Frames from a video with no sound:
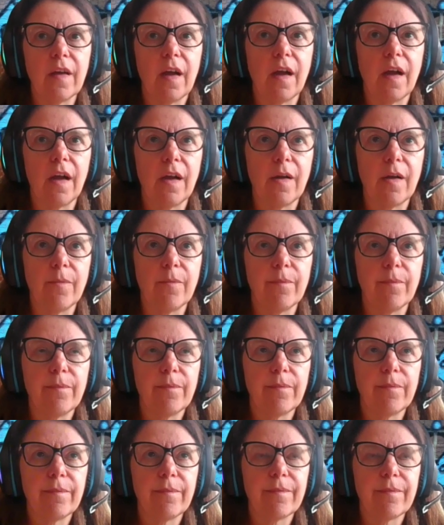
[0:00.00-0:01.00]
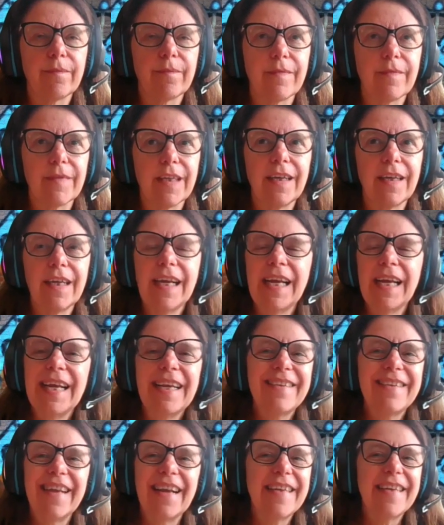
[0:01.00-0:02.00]
a
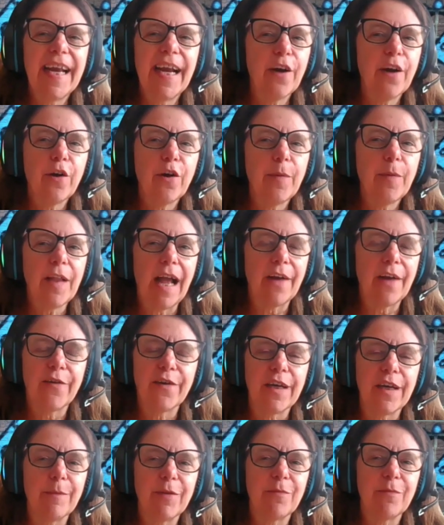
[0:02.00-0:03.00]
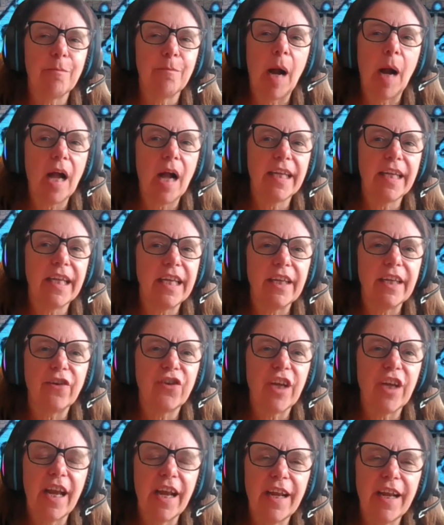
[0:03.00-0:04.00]
terrible acronym is
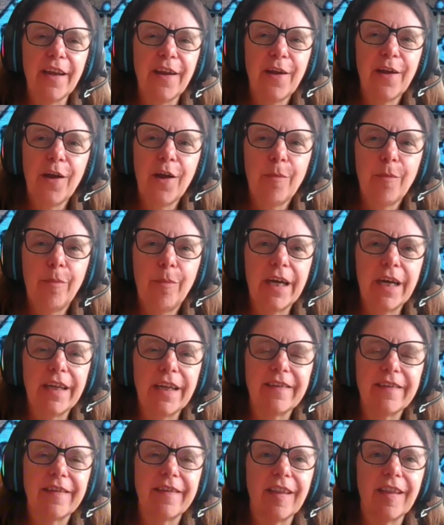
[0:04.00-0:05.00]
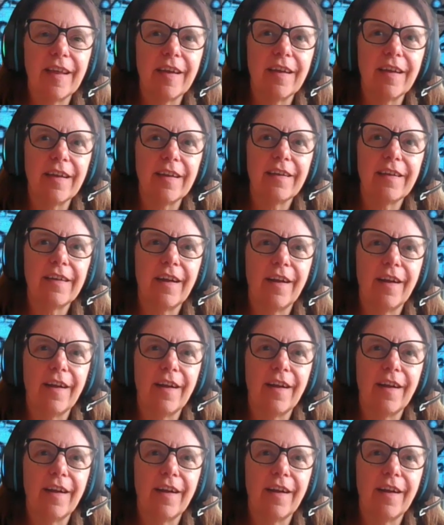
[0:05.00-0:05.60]
MOC-EJ, but it's the